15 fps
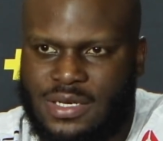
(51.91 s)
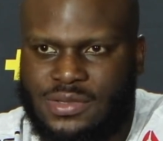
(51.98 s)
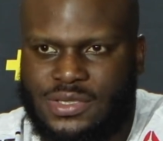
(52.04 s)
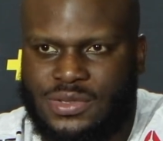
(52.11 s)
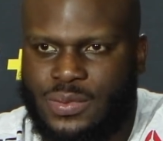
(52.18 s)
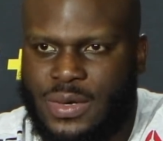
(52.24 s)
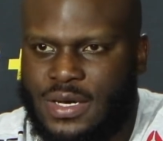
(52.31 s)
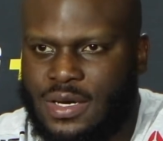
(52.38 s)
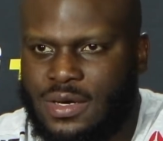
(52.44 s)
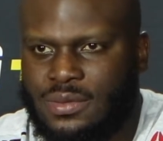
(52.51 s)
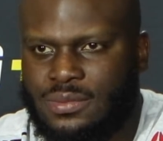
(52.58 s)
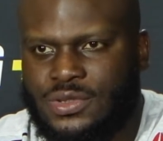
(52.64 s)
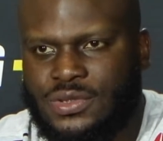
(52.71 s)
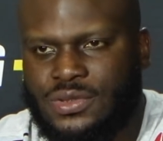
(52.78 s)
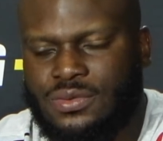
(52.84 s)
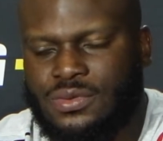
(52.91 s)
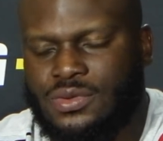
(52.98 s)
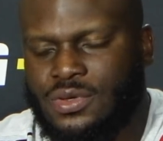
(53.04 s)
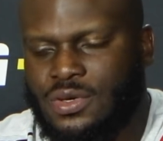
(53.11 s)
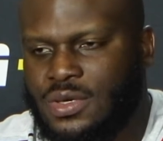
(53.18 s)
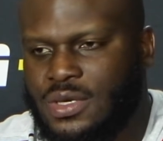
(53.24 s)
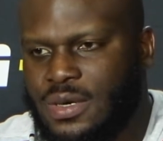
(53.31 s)
I was just waiting on him to
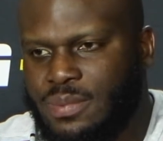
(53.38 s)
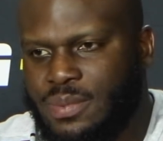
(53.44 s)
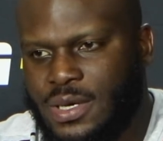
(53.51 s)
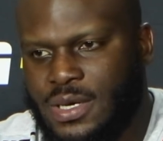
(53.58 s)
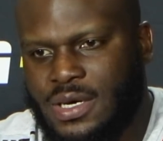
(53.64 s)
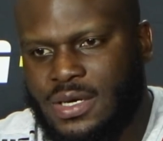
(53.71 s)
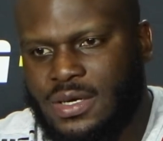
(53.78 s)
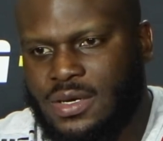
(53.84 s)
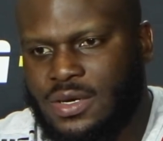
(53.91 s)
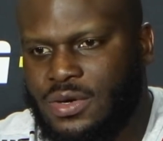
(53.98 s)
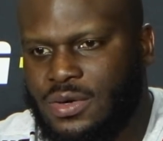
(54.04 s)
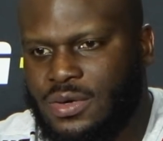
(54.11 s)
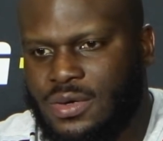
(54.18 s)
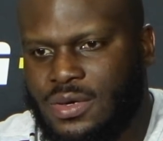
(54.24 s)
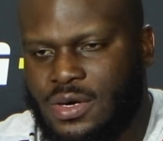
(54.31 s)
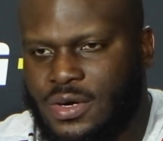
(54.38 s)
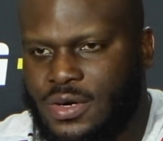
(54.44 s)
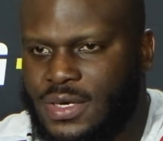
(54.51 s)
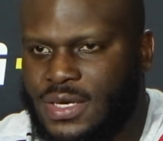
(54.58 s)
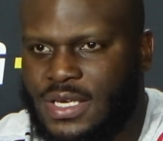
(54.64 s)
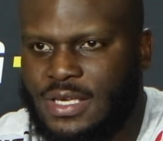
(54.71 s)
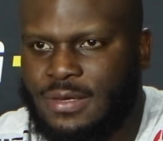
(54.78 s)
shoot, throw the uppercut or
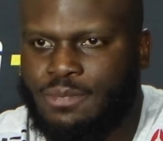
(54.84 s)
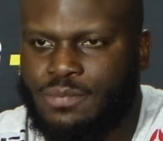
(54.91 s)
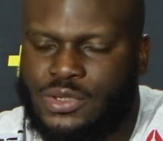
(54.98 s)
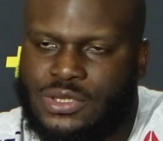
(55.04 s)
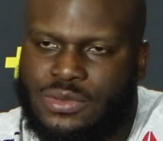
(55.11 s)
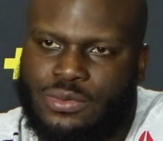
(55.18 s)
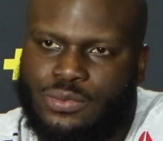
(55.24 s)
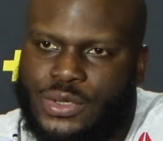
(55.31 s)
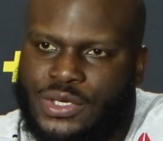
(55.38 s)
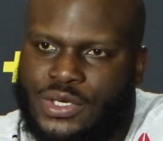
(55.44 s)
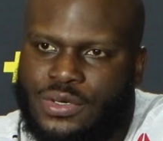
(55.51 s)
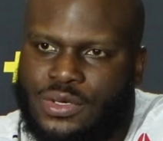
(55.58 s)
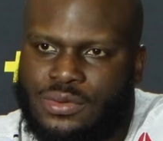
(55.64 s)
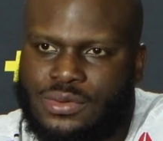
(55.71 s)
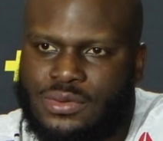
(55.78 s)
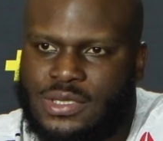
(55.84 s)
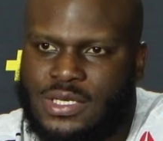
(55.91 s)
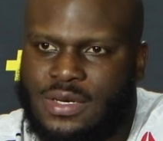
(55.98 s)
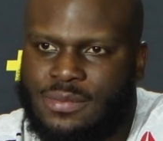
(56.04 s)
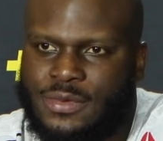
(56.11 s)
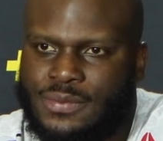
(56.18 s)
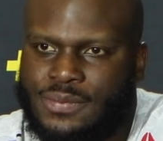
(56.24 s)
or knee. So we knew it was
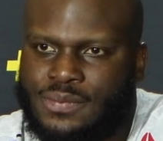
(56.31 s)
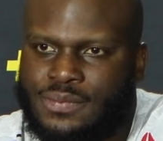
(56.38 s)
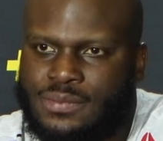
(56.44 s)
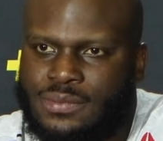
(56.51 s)
coming.